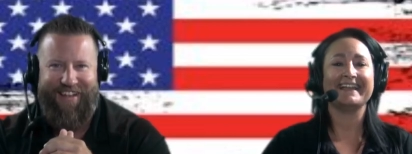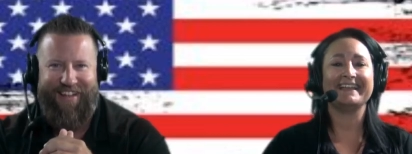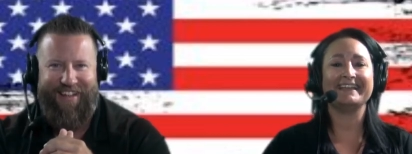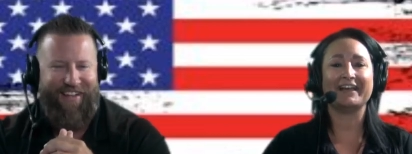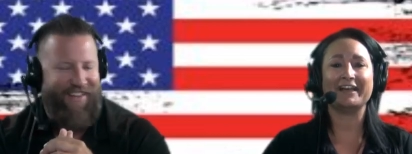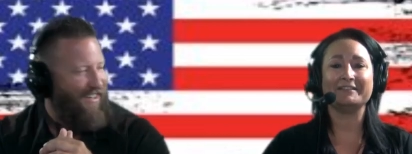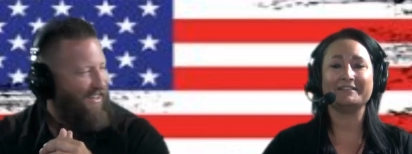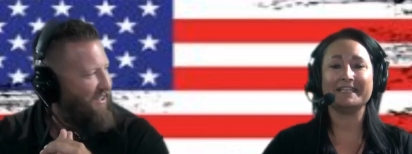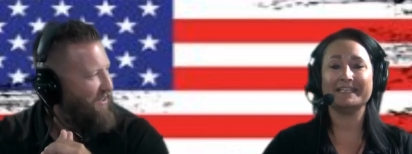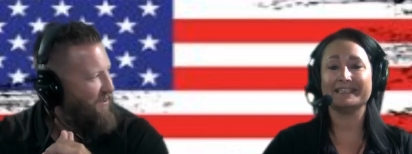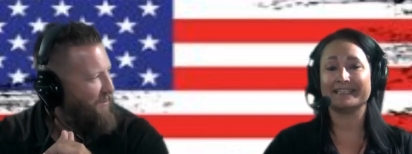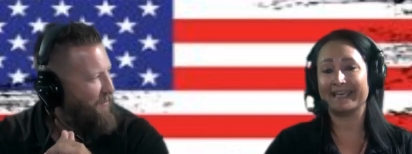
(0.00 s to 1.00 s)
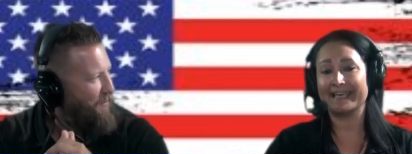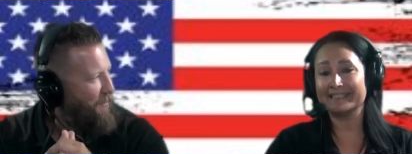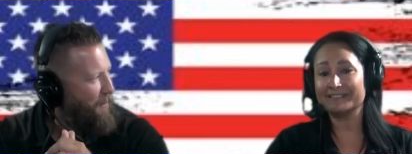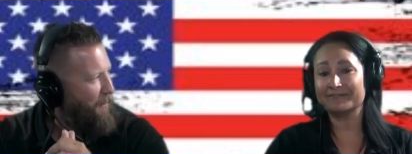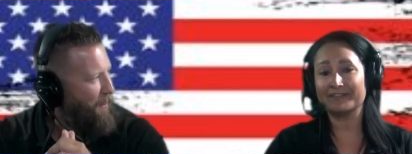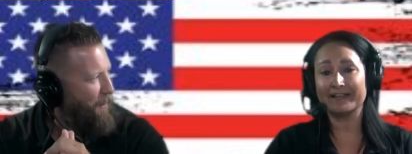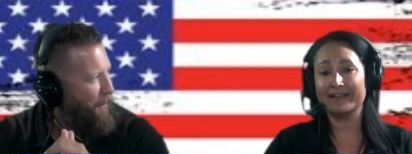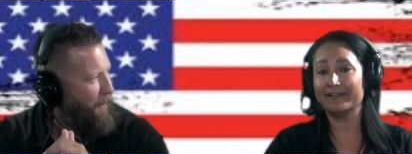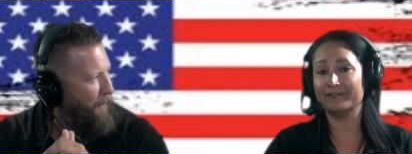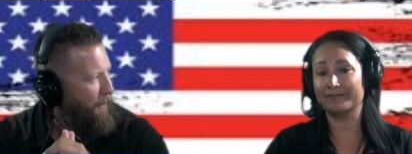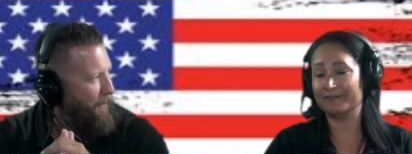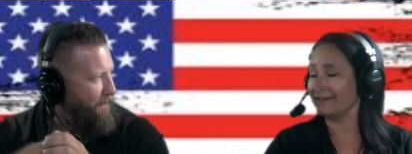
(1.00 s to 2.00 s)
Speaker 1: hey, I'd take the caddisfly
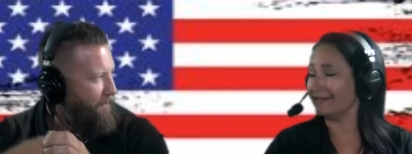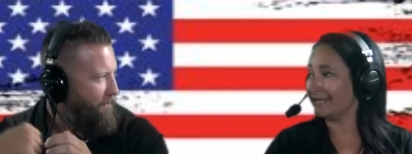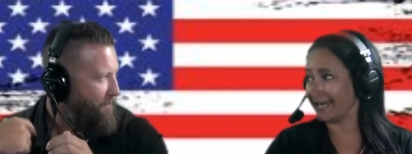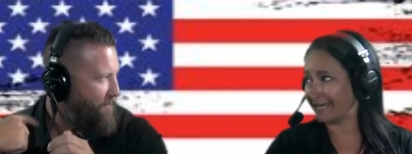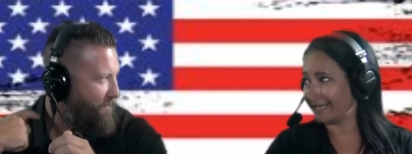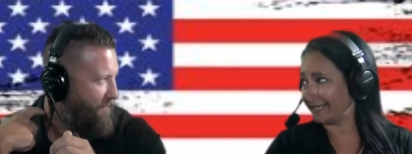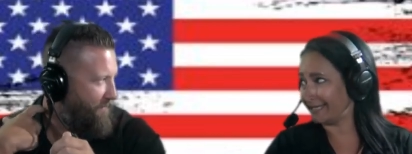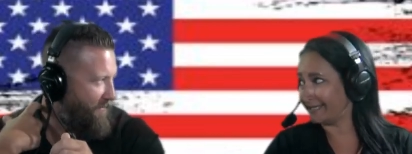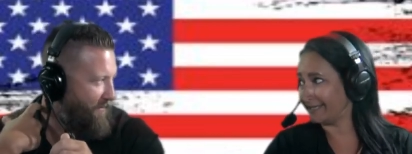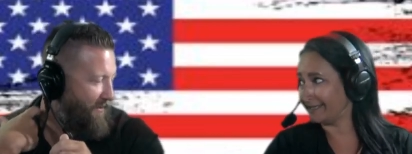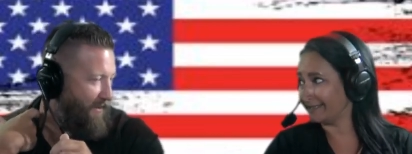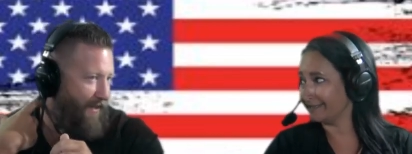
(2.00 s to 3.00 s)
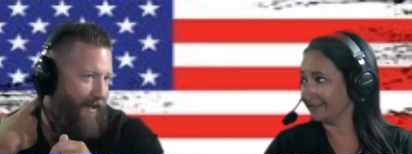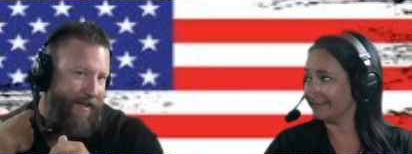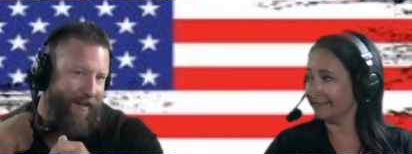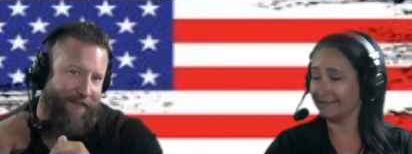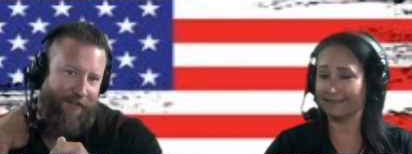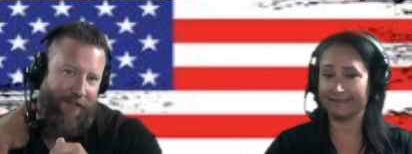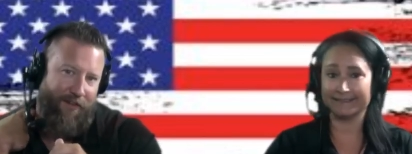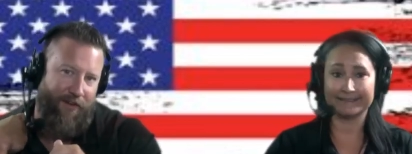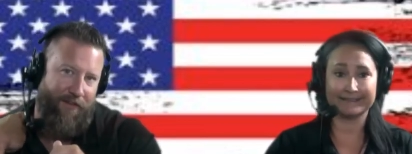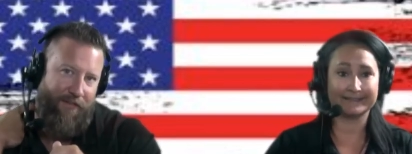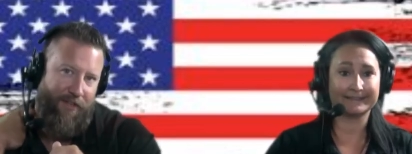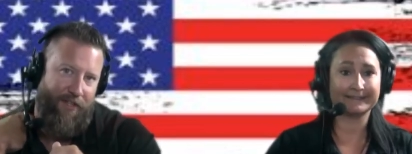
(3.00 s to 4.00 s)
over the gnat any day.
Speaker 2: I don't know. I
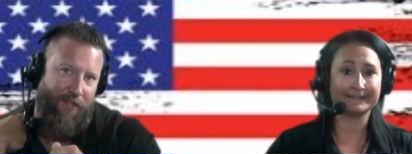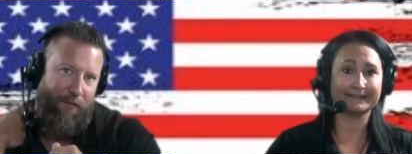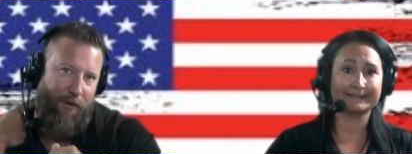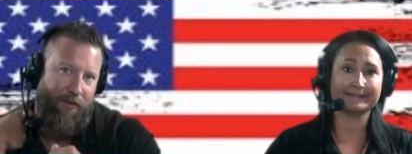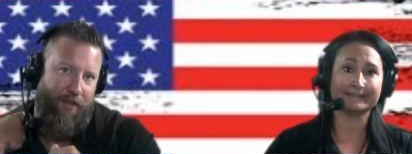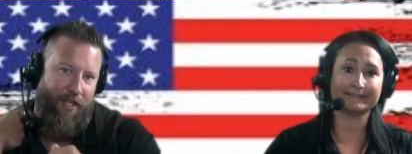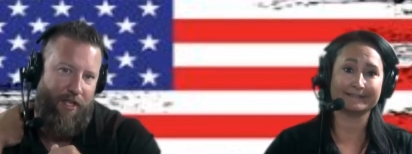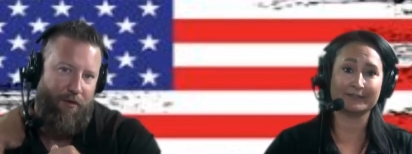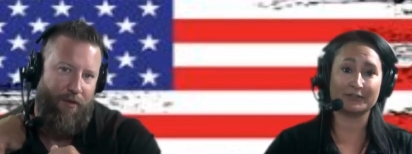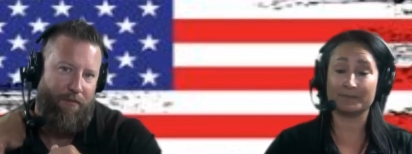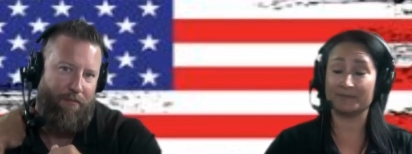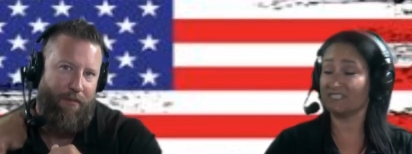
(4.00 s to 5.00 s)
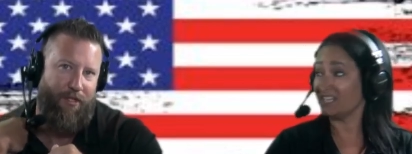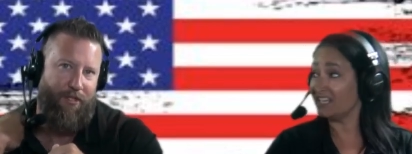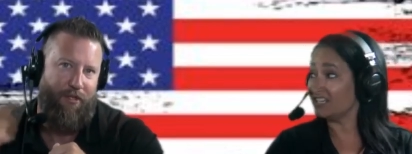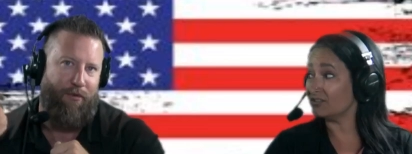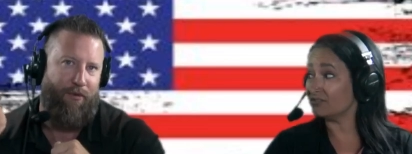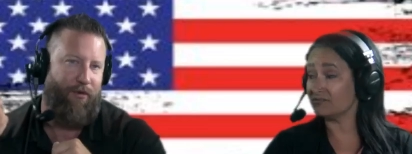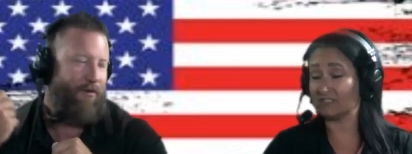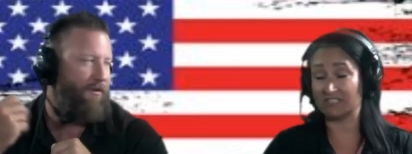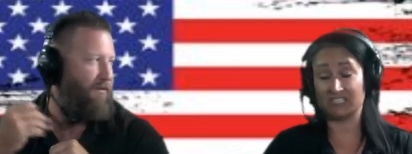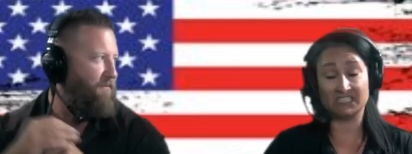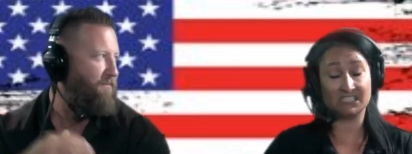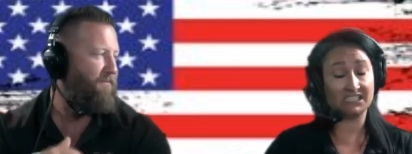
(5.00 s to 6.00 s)
feel like they're both
Speaker 1: equally or the mosquitoes, miserable. both
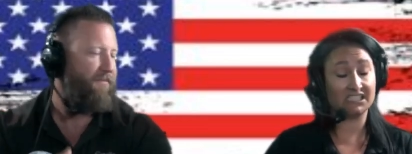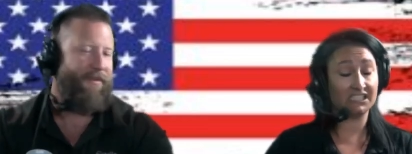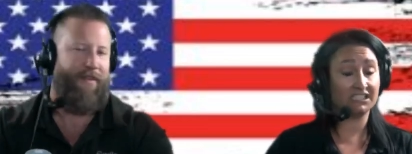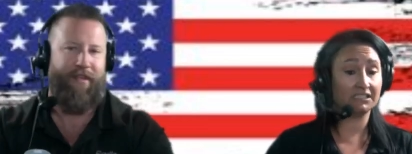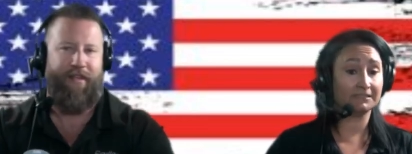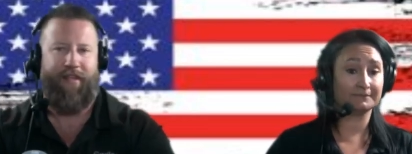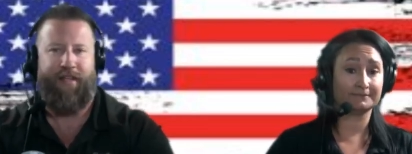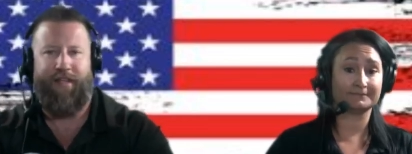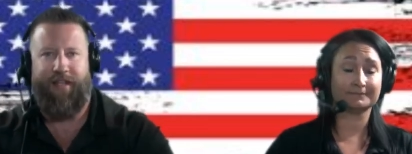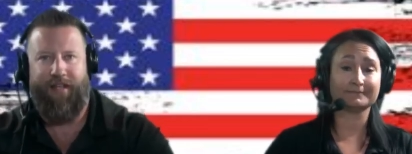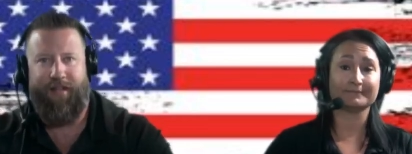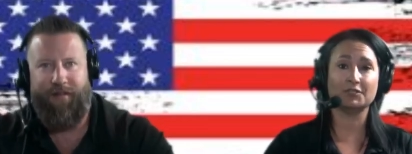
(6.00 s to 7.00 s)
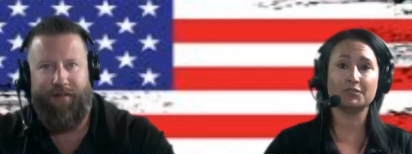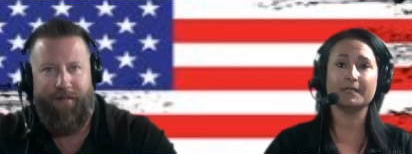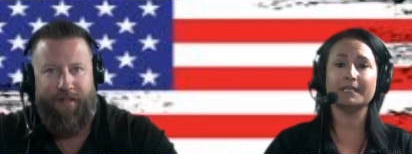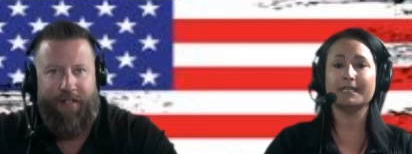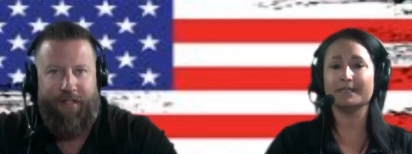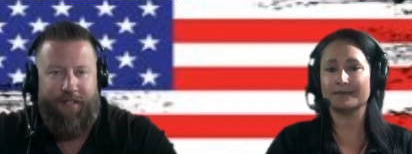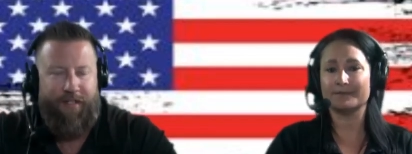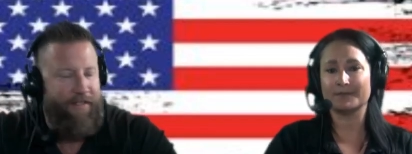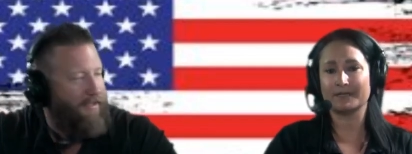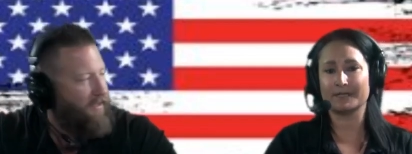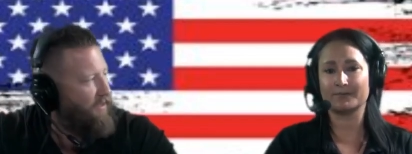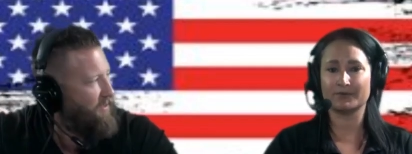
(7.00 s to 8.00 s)
annoying. Mm-hmm yeah. You could eat them; they're
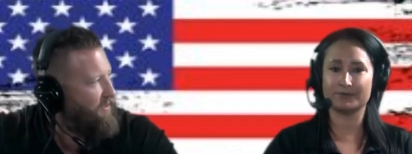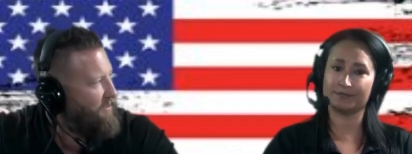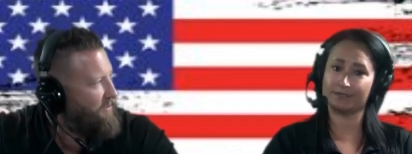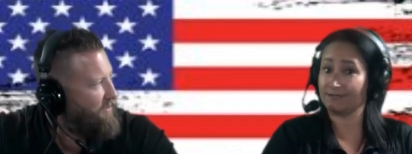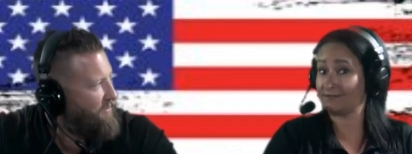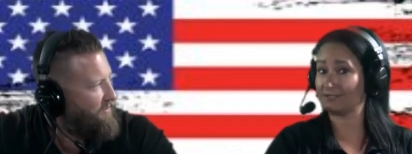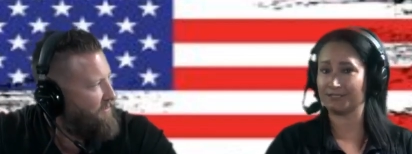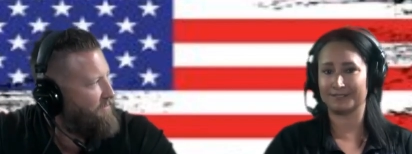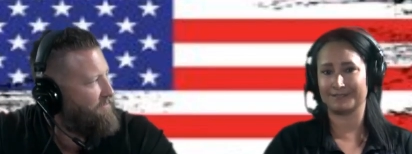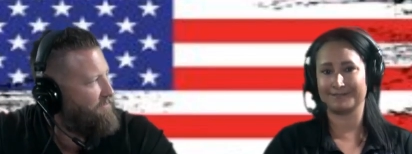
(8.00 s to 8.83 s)
high in protein. Just, Wait,